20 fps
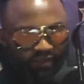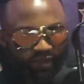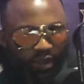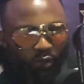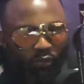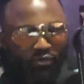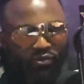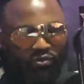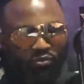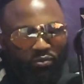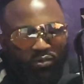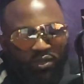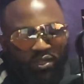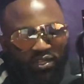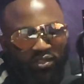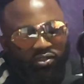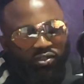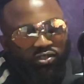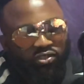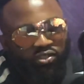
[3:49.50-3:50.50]
That was a
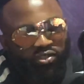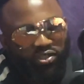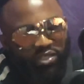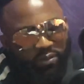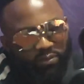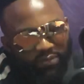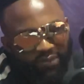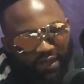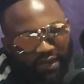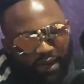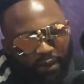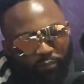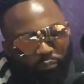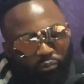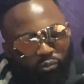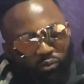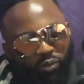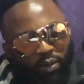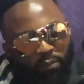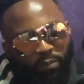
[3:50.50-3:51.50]
relationship that I
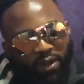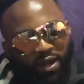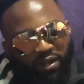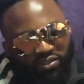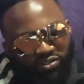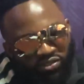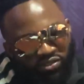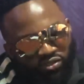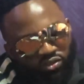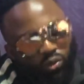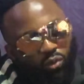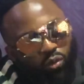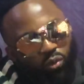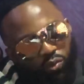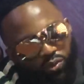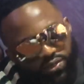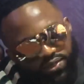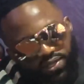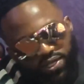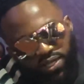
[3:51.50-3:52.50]
put my soul
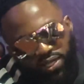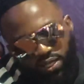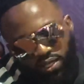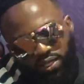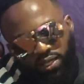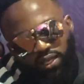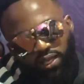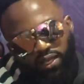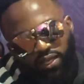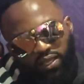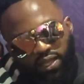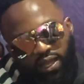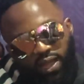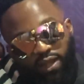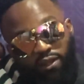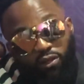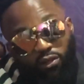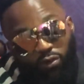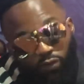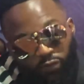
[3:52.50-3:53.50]
in. Like, I
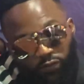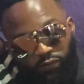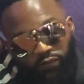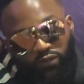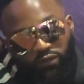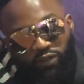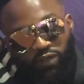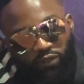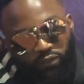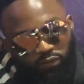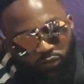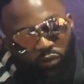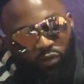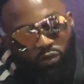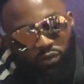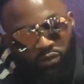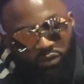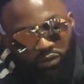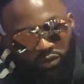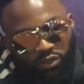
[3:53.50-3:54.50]
loved
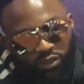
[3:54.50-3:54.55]
Yvonne.